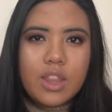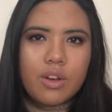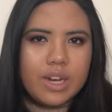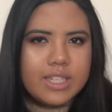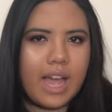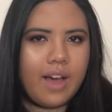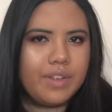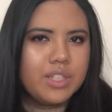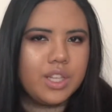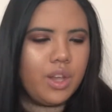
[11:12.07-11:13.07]
There is
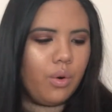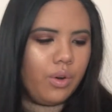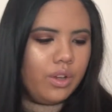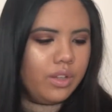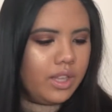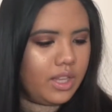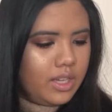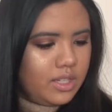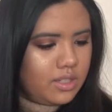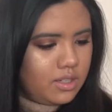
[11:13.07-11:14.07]
obviously oil in
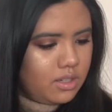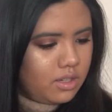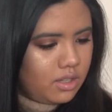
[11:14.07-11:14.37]
this.